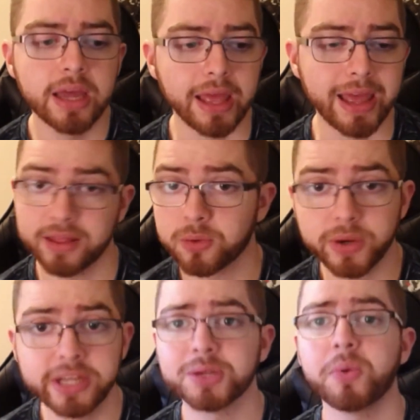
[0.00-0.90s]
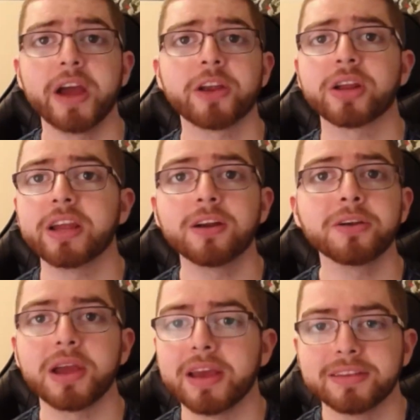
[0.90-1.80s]
And the reason why you're
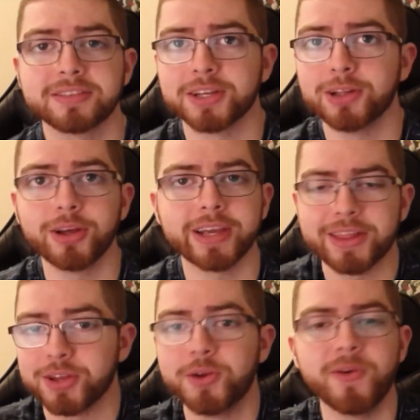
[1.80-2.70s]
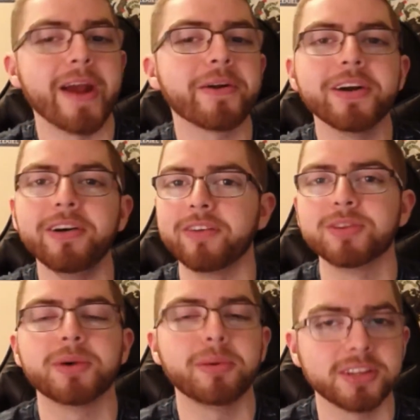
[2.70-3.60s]
here is to look at the new era of
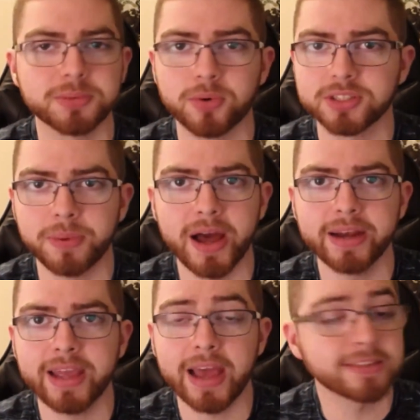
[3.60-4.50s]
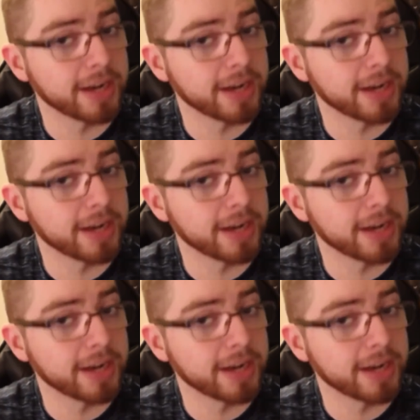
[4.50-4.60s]
the Bubble Let Sports podcast.